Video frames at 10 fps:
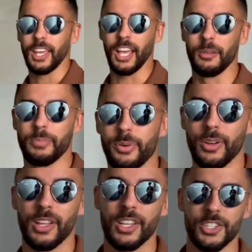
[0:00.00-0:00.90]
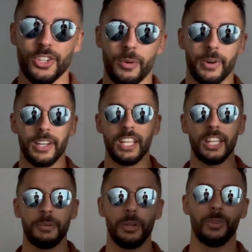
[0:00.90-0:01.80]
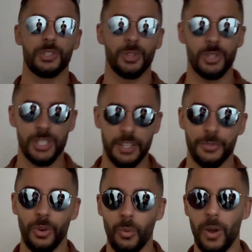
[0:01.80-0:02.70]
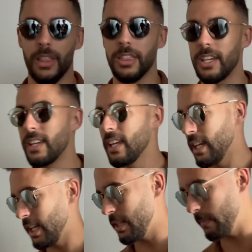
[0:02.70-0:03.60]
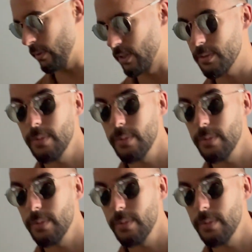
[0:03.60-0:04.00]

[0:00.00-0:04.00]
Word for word: help sovereign individuals, successful, wealthy individuals